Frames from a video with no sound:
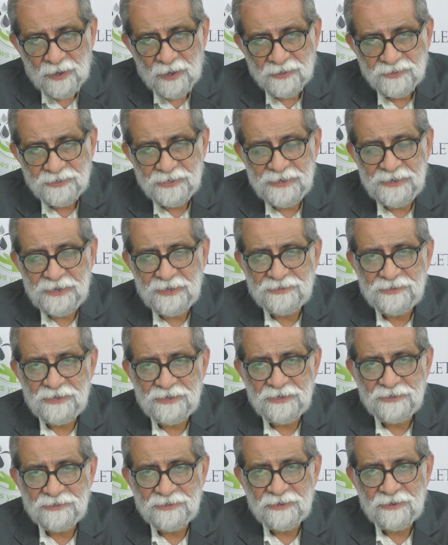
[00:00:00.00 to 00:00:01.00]
senior
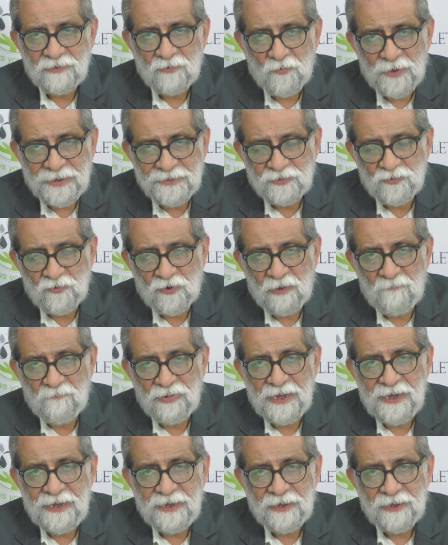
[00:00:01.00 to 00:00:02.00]
citizen, went to
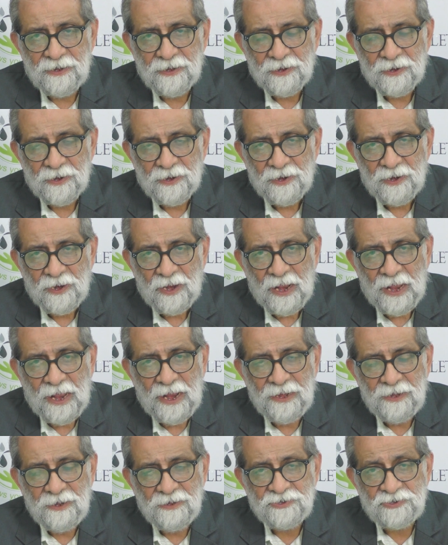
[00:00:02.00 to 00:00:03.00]
complain.
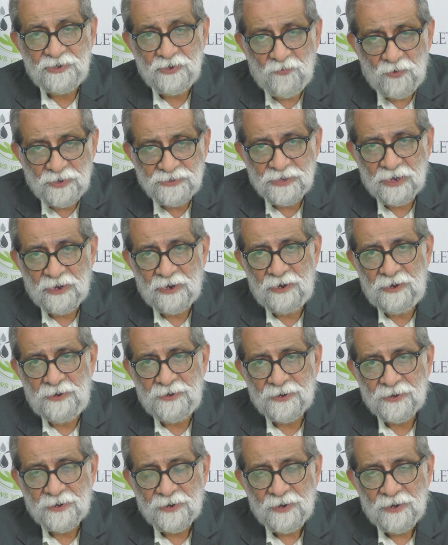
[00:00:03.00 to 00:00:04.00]
And she was
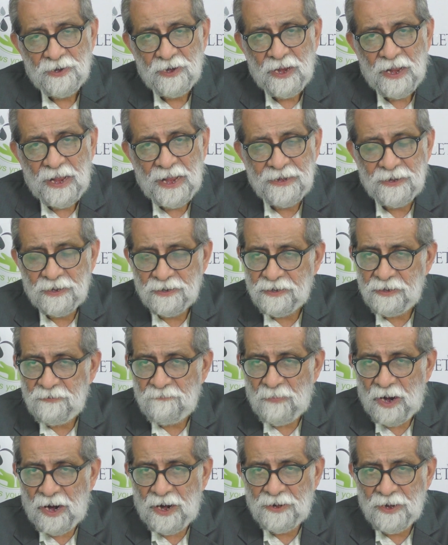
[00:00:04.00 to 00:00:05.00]
heard, and the
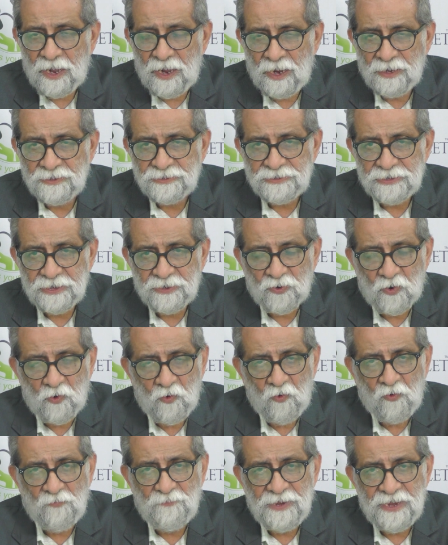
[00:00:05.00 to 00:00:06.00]
MHADA,
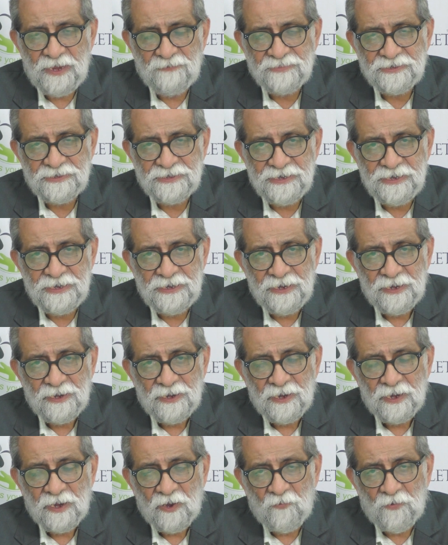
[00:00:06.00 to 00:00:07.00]
CIDCO, BMC
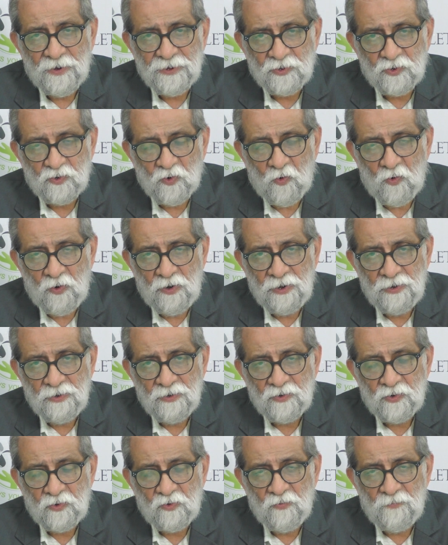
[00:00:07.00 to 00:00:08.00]
were
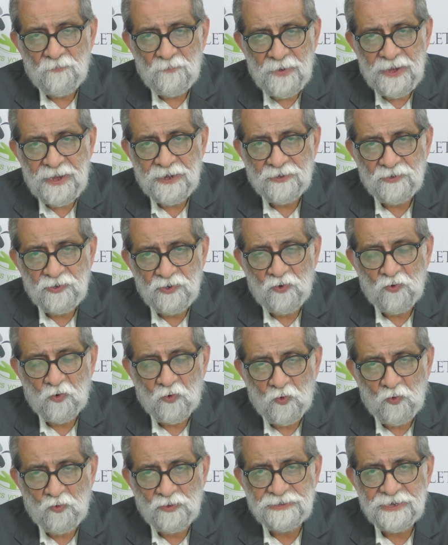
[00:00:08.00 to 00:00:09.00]
told to make new
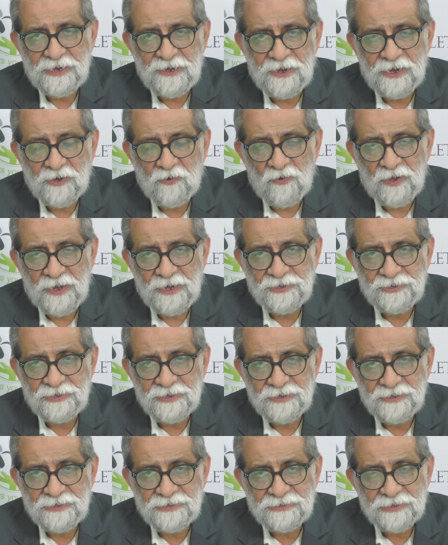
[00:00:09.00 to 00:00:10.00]
rules and
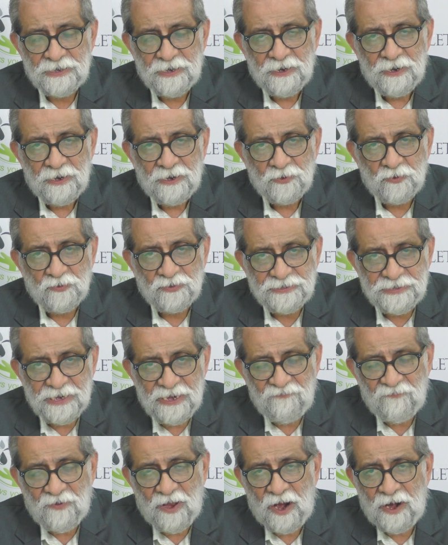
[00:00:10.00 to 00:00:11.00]
regulations to
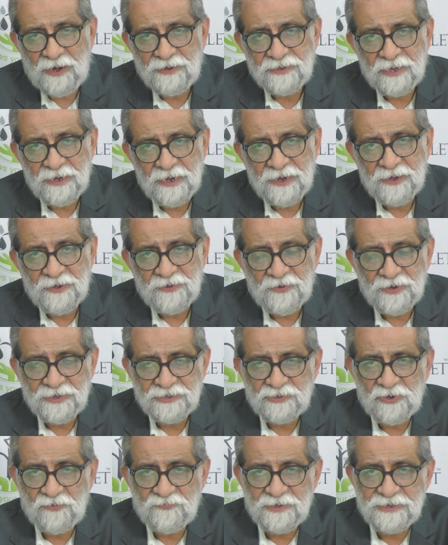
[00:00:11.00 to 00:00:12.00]
safeguard the
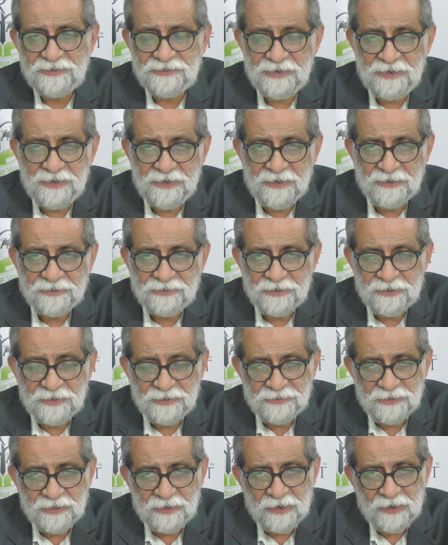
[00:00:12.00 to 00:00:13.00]
interest of the senior
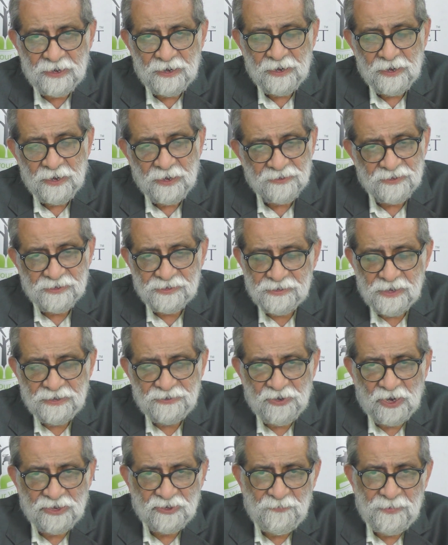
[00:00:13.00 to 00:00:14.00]
citizen. This is a
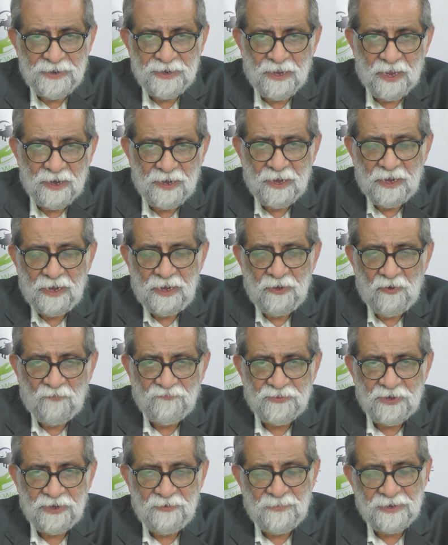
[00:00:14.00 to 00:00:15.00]
judgment currently
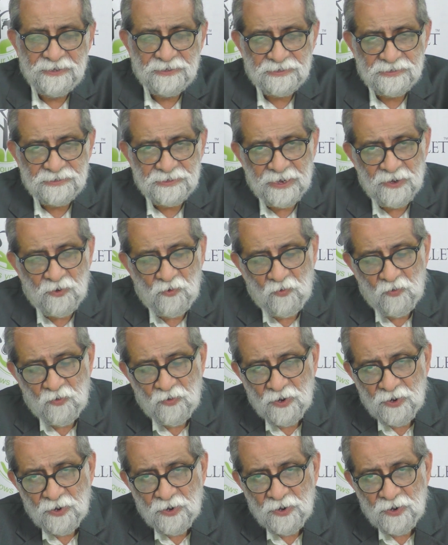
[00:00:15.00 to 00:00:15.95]
of 3 months ago,